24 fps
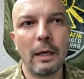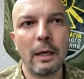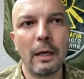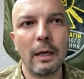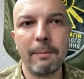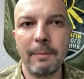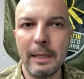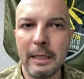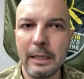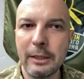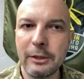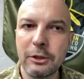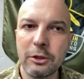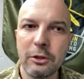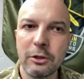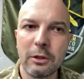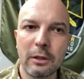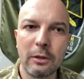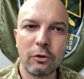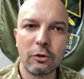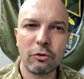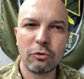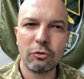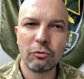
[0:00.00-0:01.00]

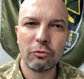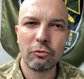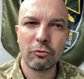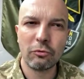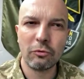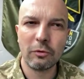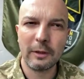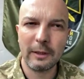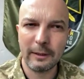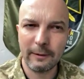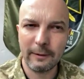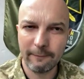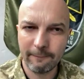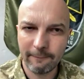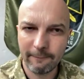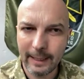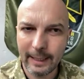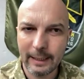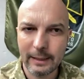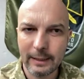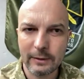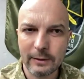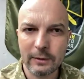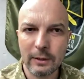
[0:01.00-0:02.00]
ability to
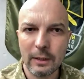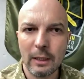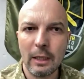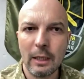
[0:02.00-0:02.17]
invade